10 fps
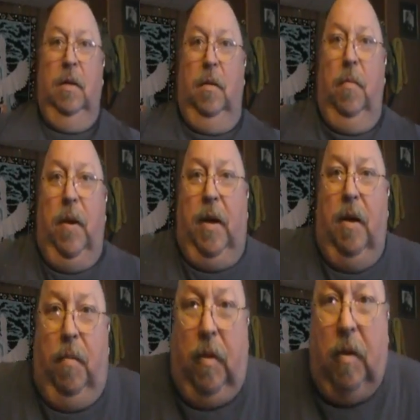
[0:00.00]
let me back
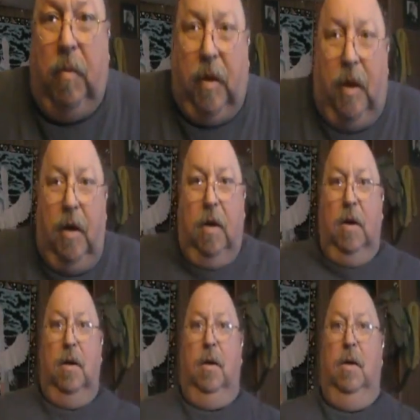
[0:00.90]
up a little bit
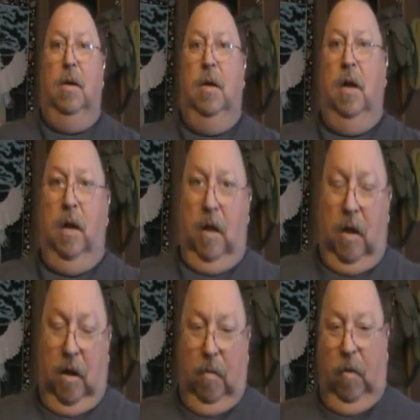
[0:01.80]

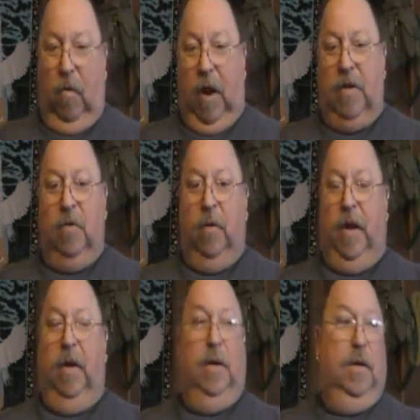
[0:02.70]
here,
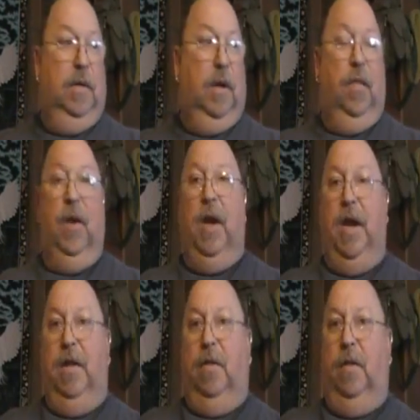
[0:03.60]
graduated on the
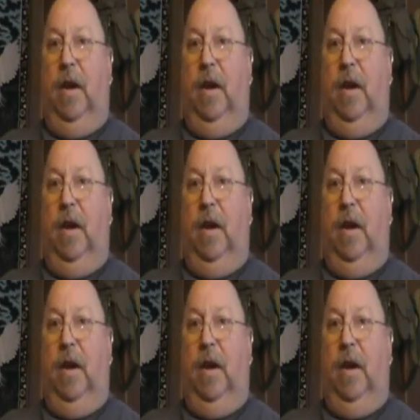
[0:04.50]
9th.